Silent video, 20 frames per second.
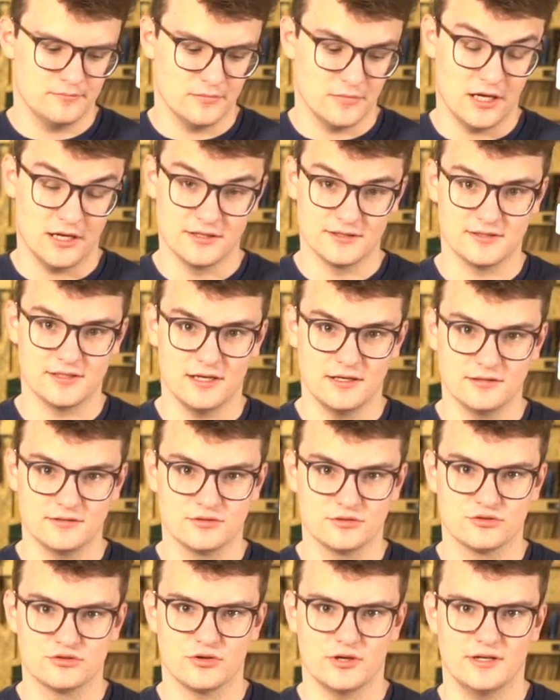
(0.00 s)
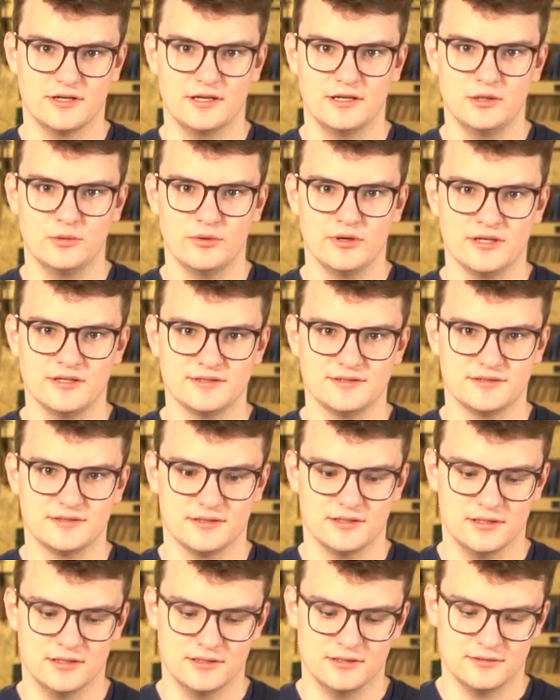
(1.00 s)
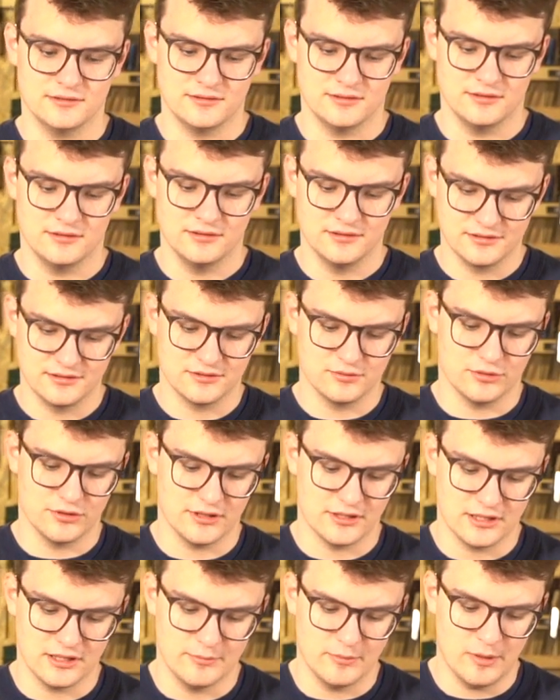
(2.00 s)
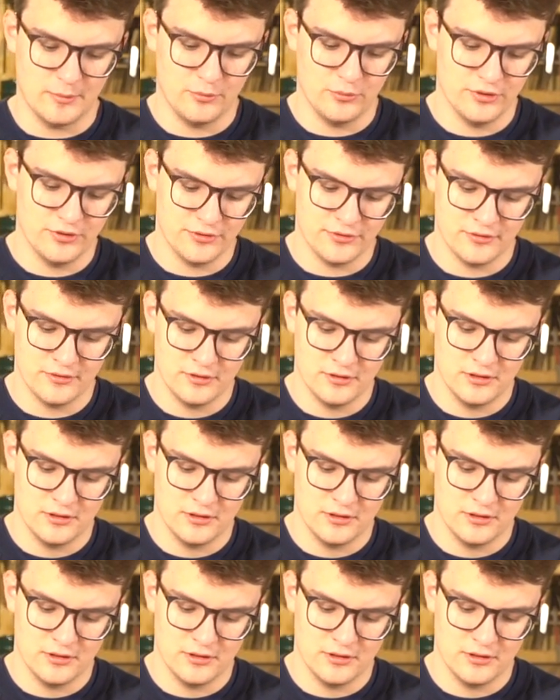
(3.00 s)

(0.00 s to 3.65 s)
I decided to try it anyways, and this is what I came up with.